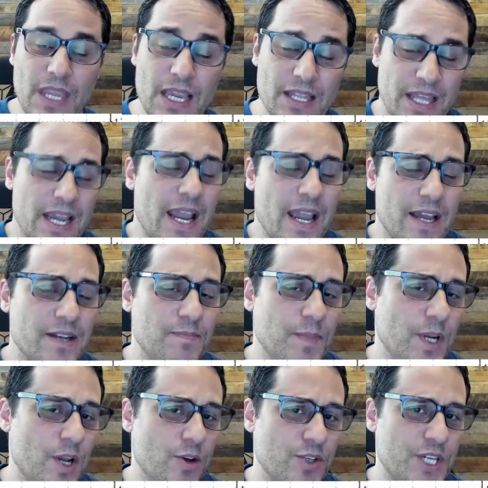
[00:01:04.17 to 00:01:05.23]

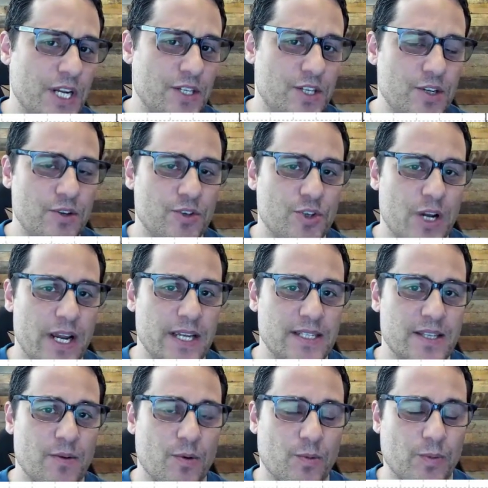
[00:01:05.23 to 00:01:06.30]
Manoj had two trades
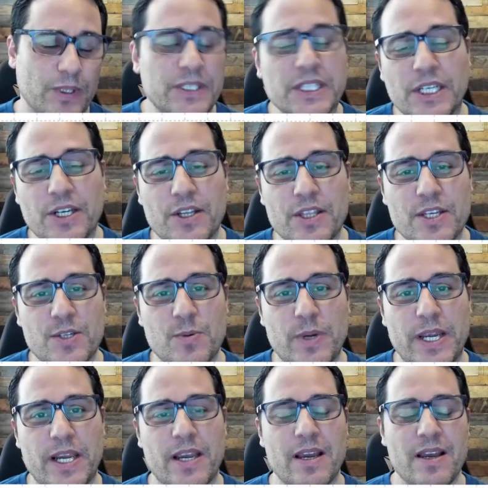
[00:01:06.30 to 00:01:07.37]
that were really good this
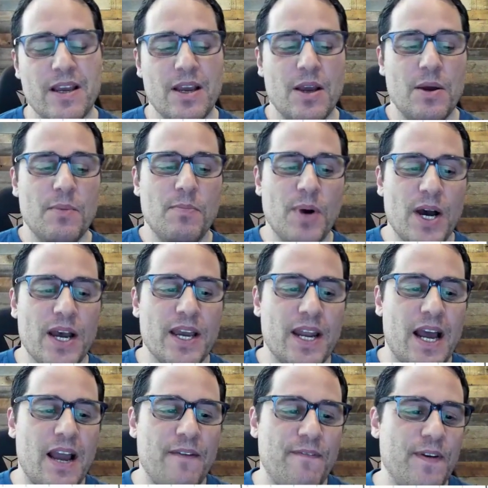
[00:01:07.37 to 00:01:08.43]
week, but
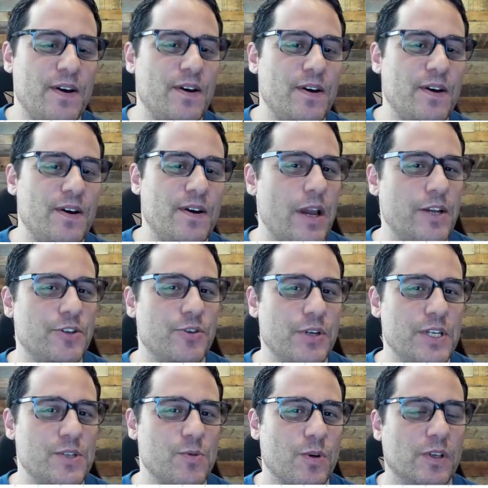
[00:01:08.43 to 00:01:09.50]
I felt like their
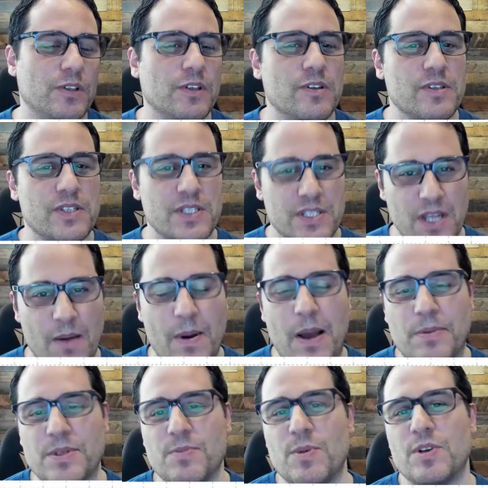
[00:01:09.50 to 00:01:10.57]
entries were a little
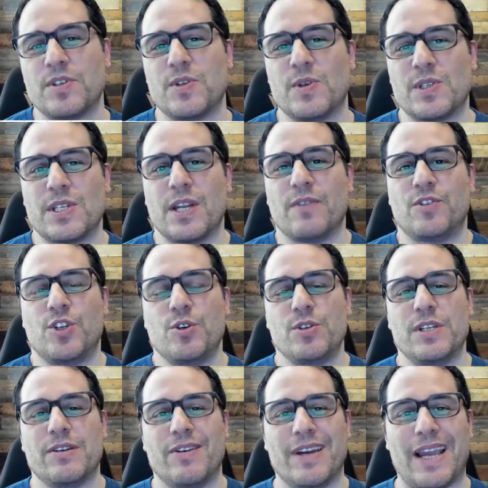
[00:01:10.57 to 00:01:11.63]
suboptimal. So instead of
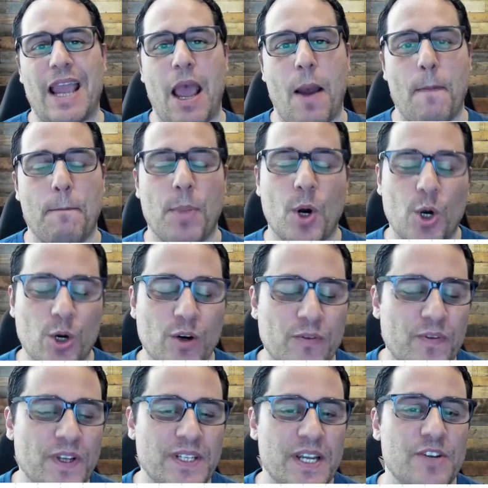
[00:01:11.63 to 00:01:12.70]
choosing like a
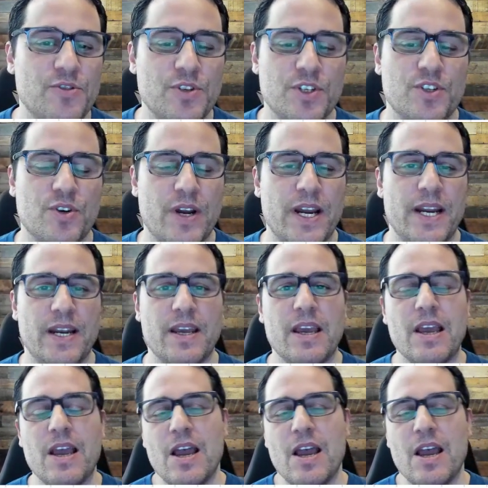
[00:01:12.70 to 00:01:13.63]
perfect entry trade,